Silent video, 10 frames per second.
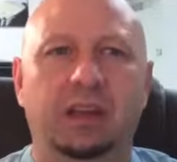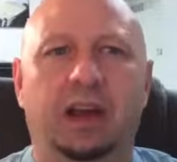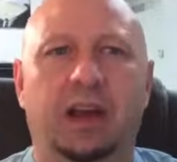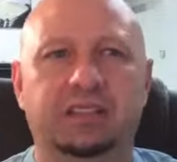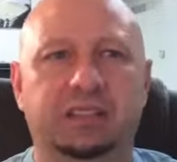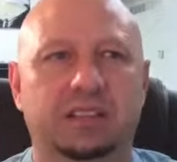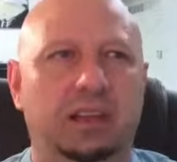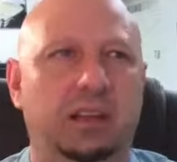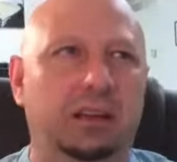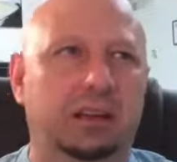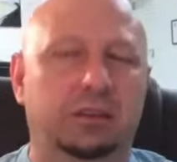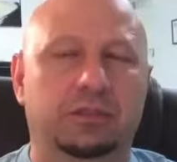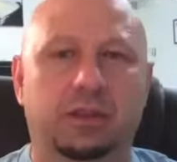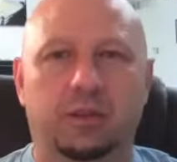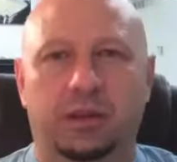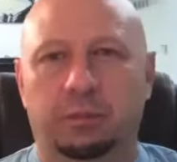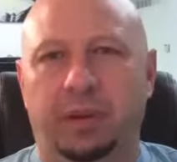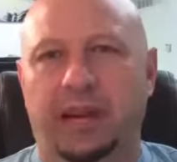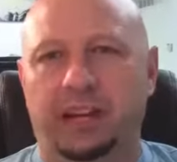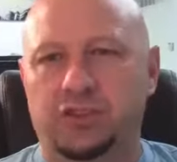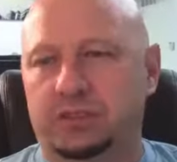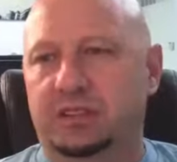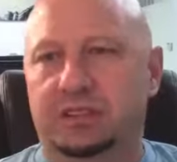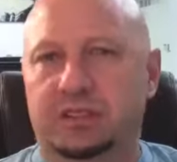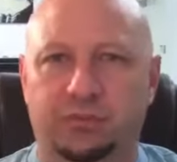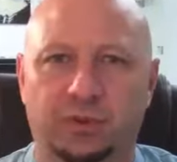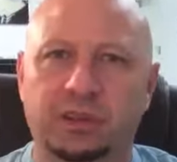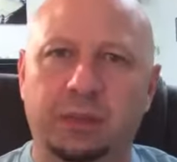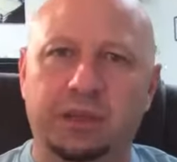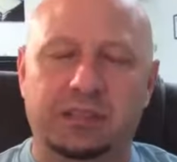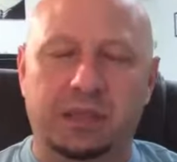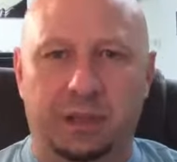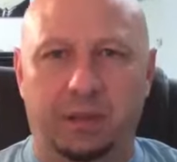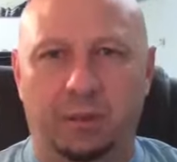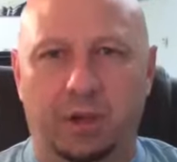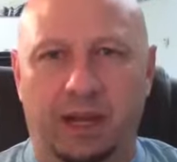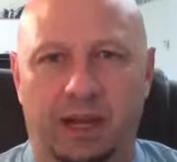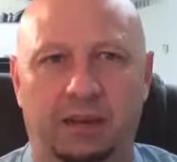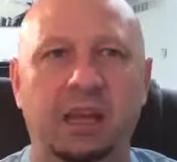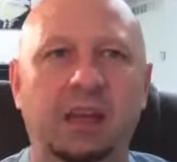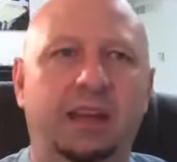I see, you know, different compassions and different limits that people have.